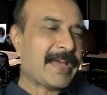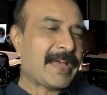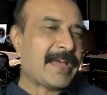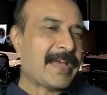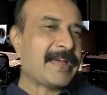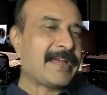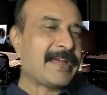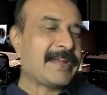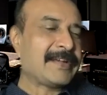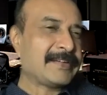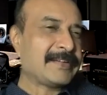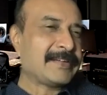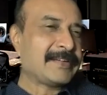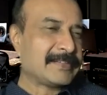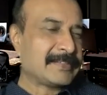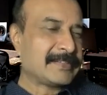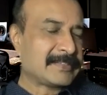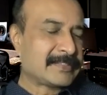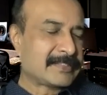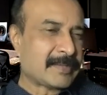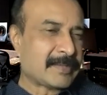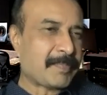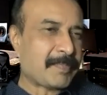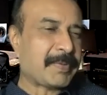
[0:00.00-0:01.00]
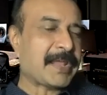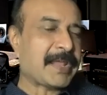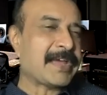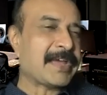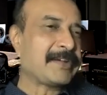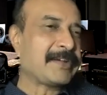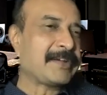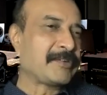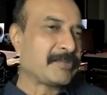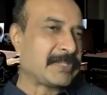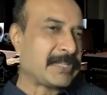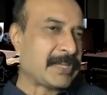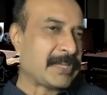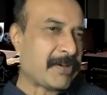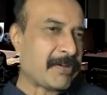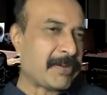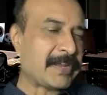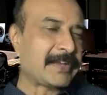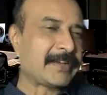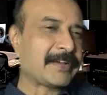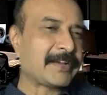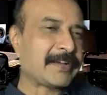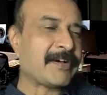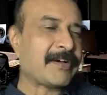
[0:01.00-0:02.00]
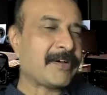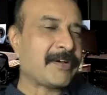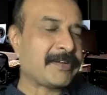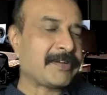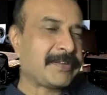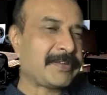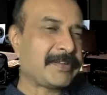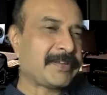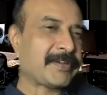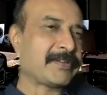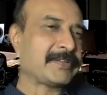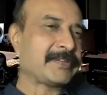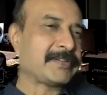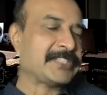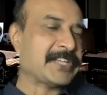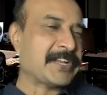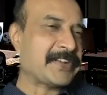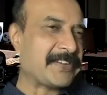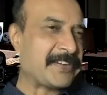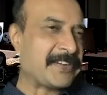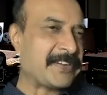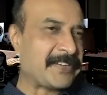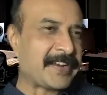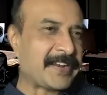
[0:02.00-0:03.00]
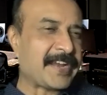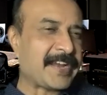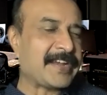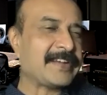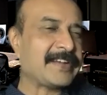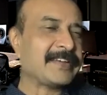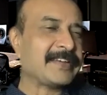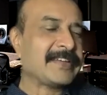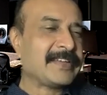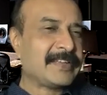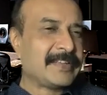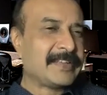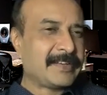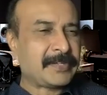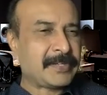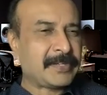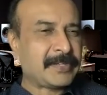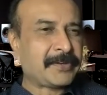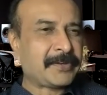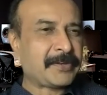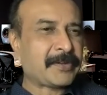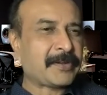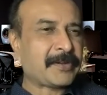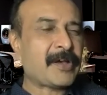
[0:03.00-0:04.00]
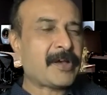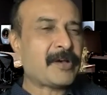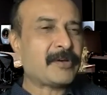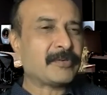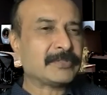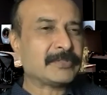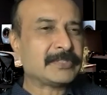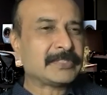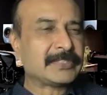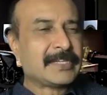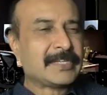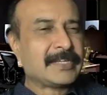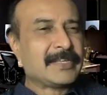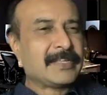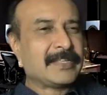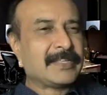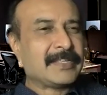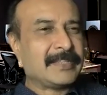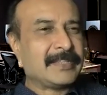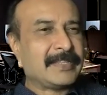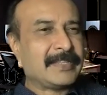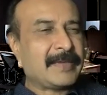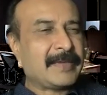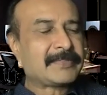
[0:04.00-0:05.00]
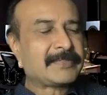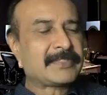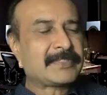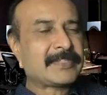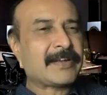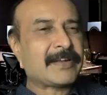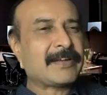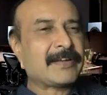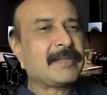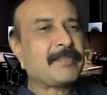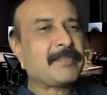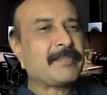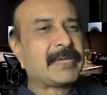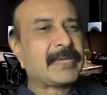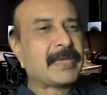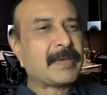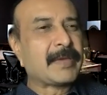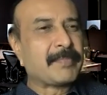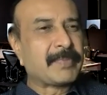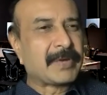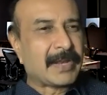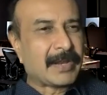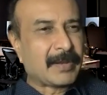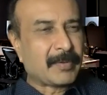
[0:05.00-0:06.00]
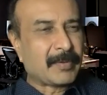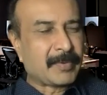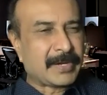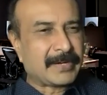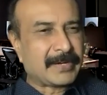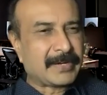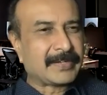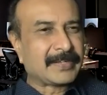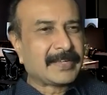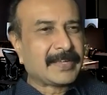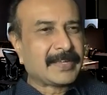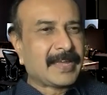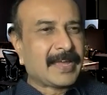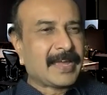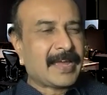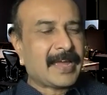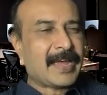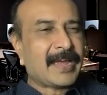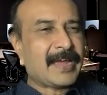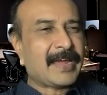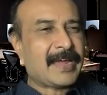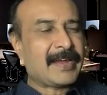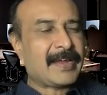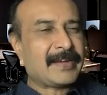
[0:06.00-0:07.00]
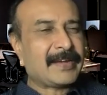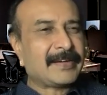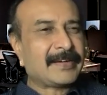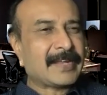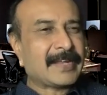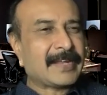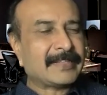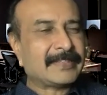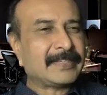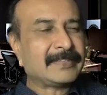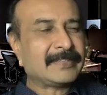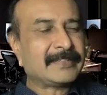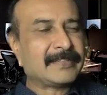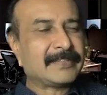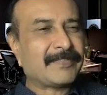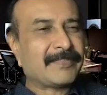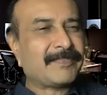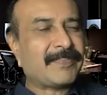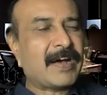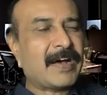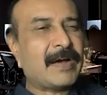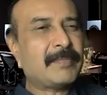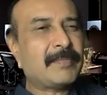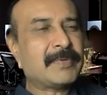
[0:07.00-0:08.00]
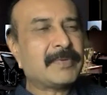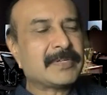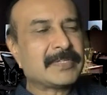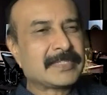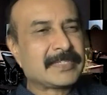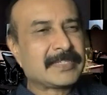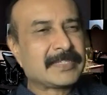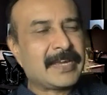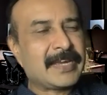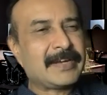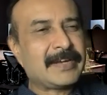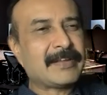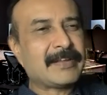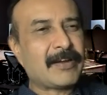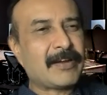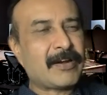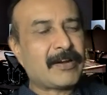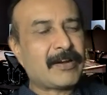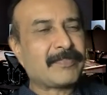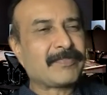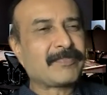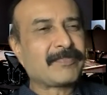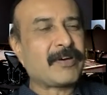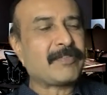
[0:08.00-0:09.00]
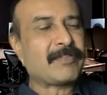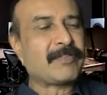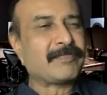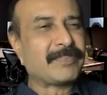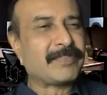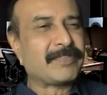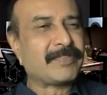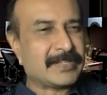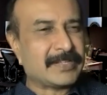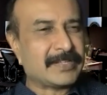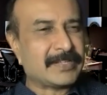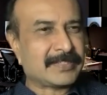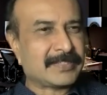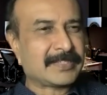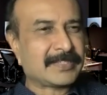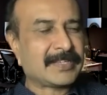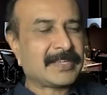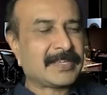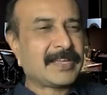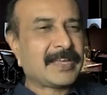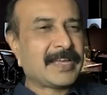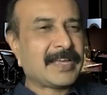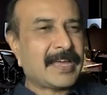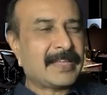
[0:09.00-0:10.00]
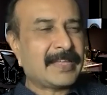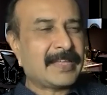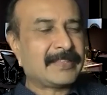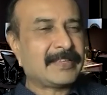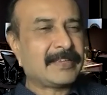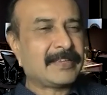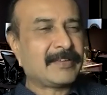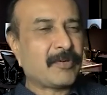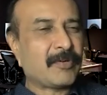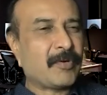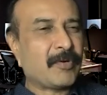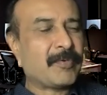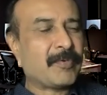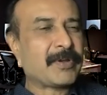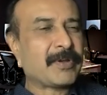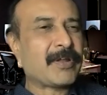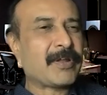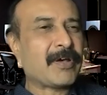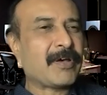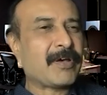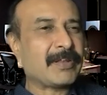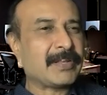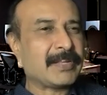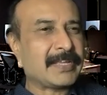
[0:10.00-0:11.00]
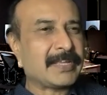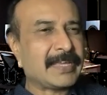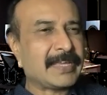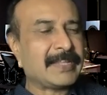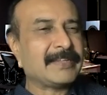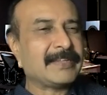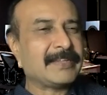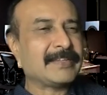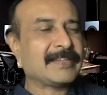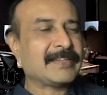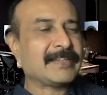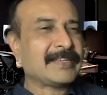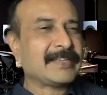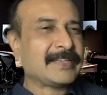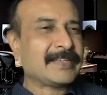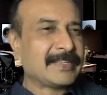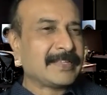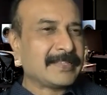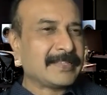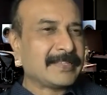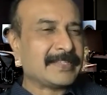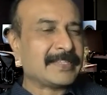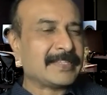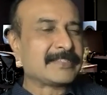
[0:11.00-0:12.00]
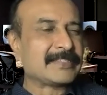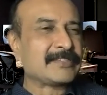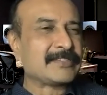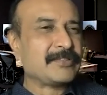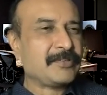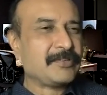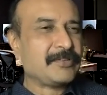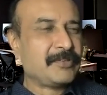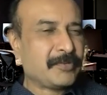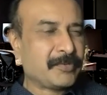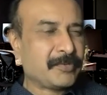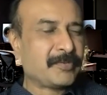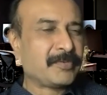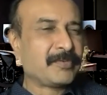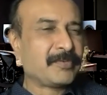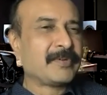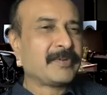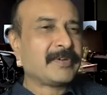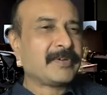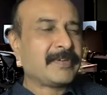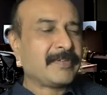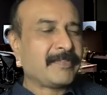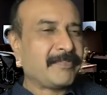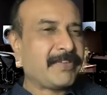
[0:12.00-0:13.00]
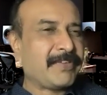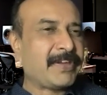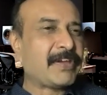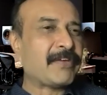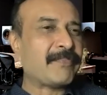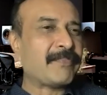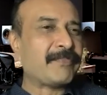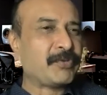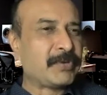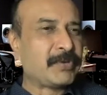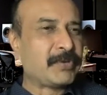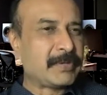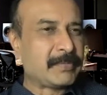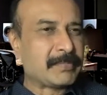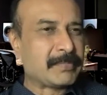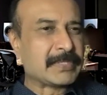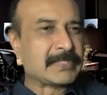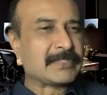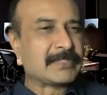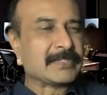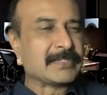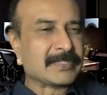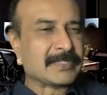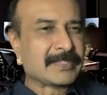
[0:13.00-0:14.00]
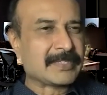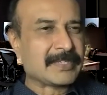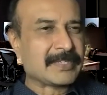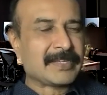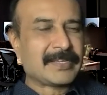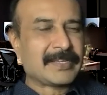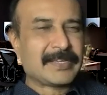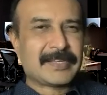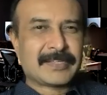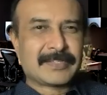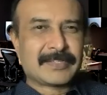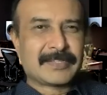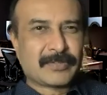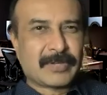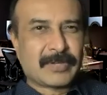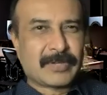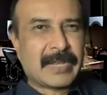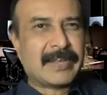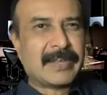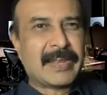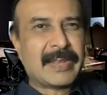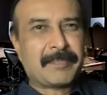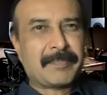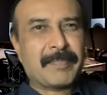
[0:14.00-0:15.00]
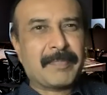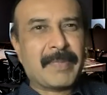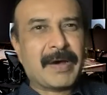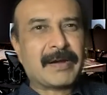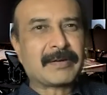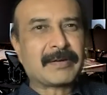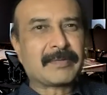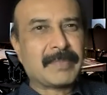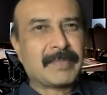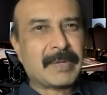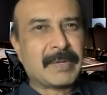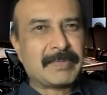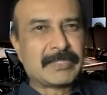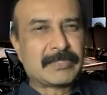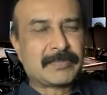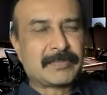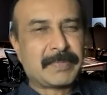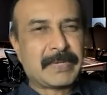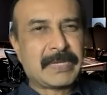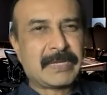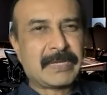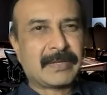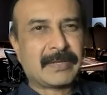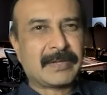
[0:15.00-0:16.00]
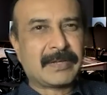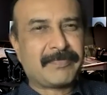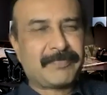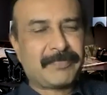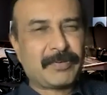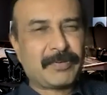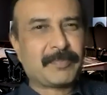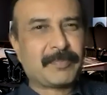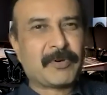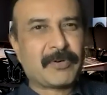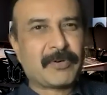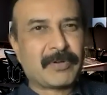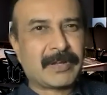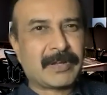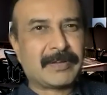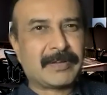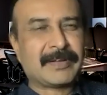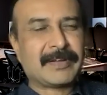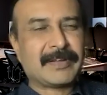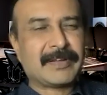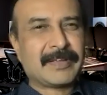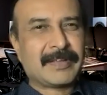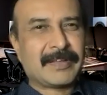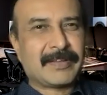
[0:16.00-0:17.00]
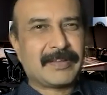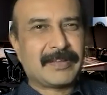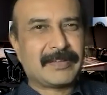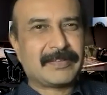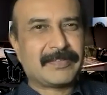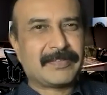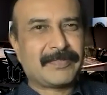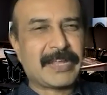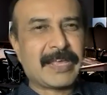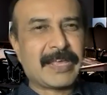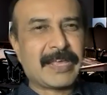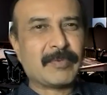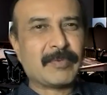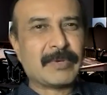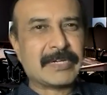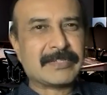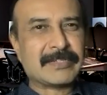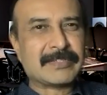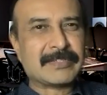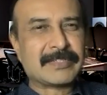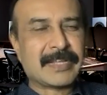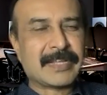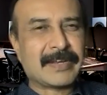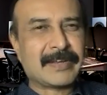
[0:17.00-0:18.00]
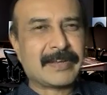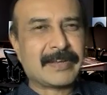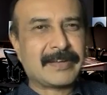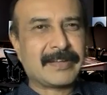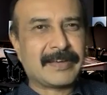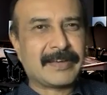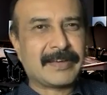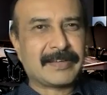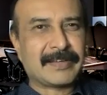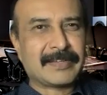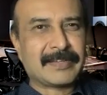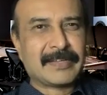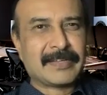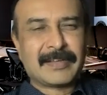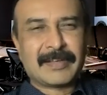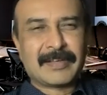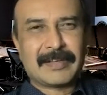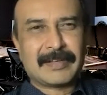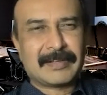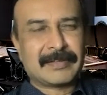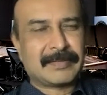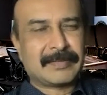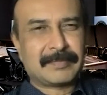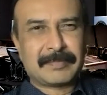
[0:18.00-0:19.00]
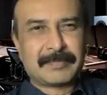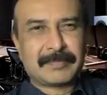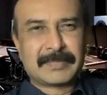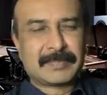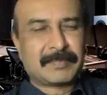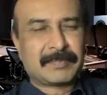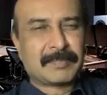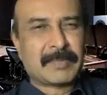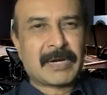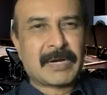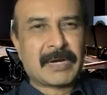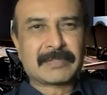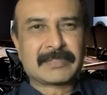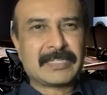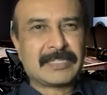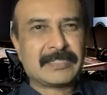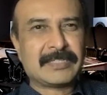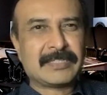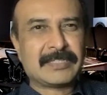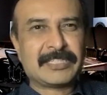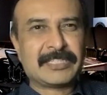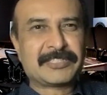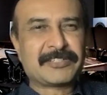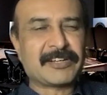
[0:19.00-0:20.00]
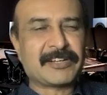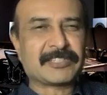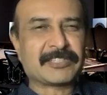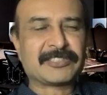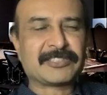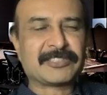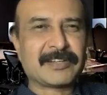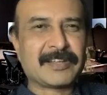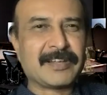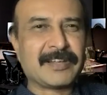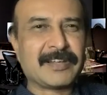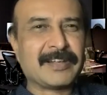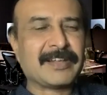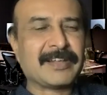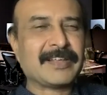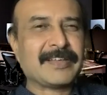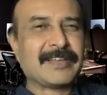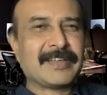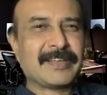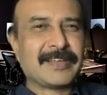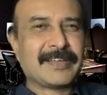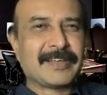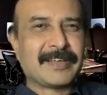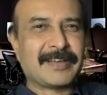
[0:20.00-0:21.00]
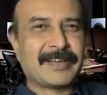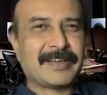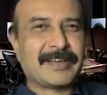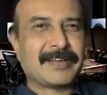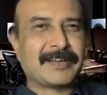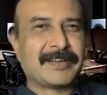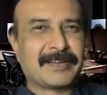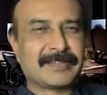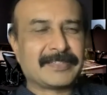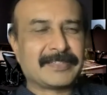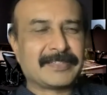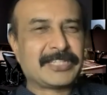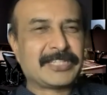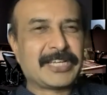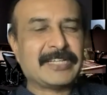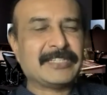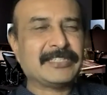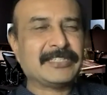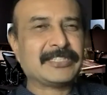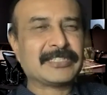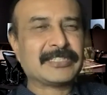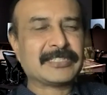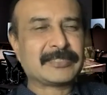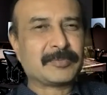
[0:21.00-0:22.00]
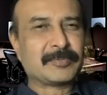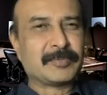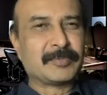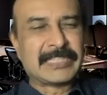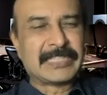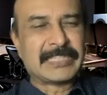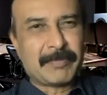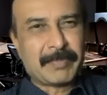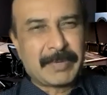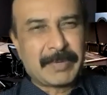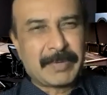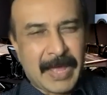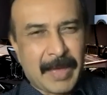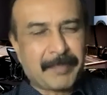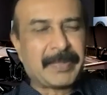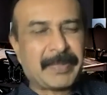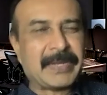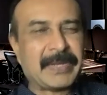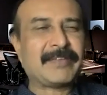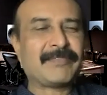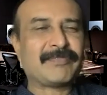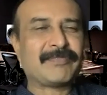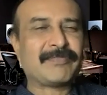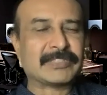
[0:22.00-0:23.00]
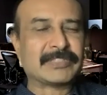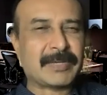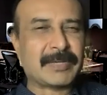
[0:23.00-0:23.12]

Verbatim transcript: and supply to the HoReCa or your general trade near your house, they suddenly became relevant. And I think the farmers gained a lot of confidence, I think, overall in this new way of doing business. So I'll let Mark maybe speak a few more on the tailwinds and Mark, the structural changes which have been happening for